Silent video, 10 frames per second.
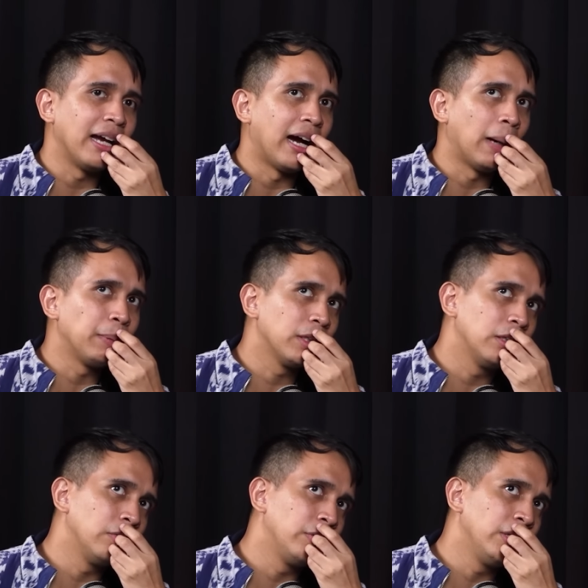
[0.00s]
I
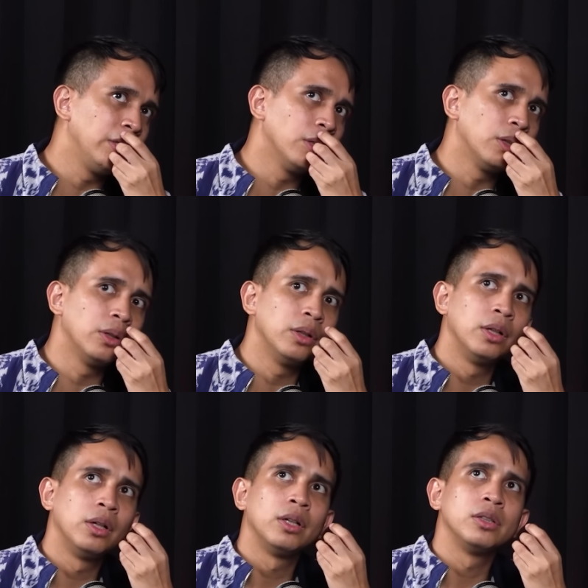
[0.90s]
uploaded a video.
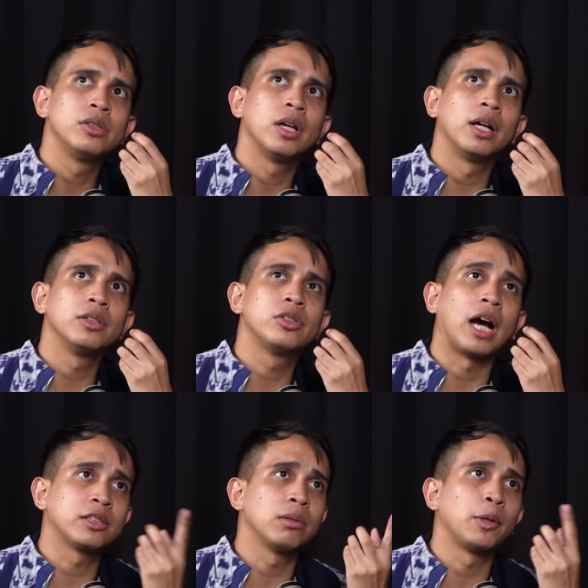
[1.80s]

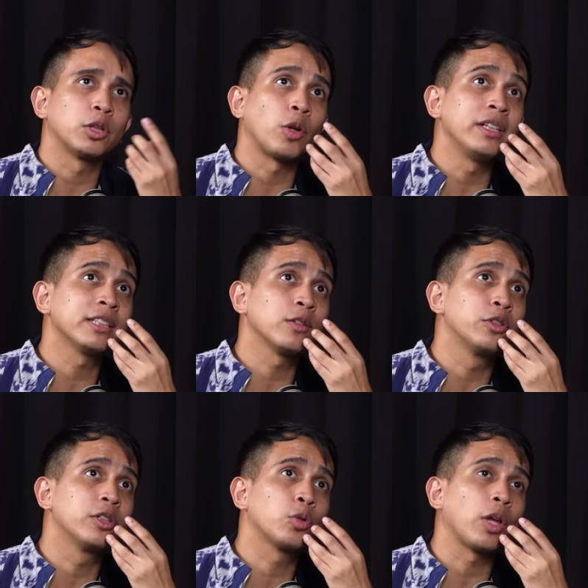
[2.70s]
I still remember
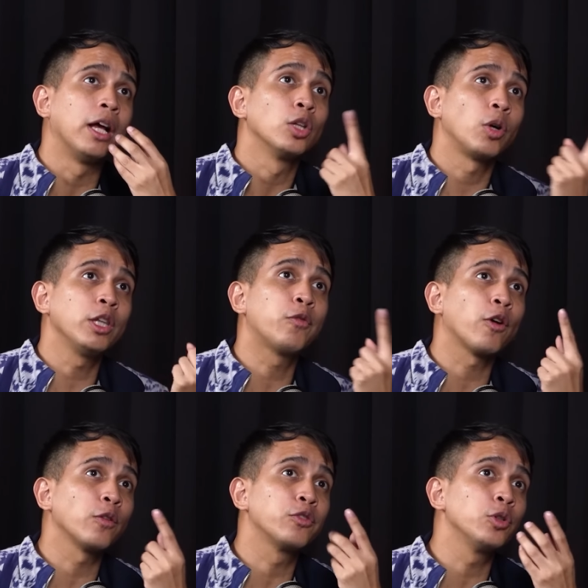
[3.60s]

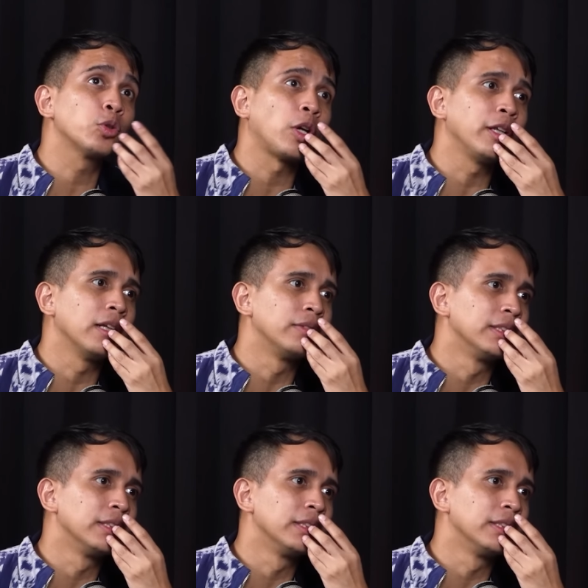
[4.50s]
24th of June 2011.